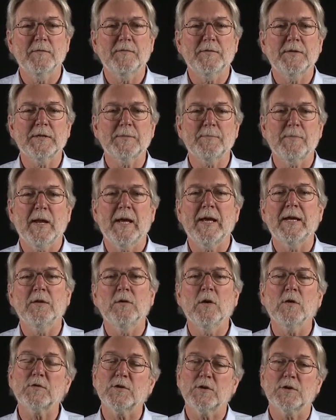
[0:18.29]
of displaying
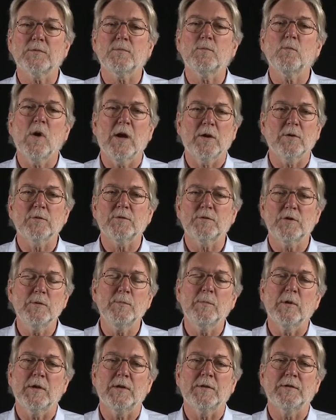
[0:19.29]
not just one or two
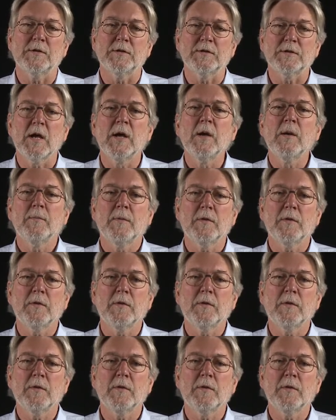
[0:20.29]
monitors,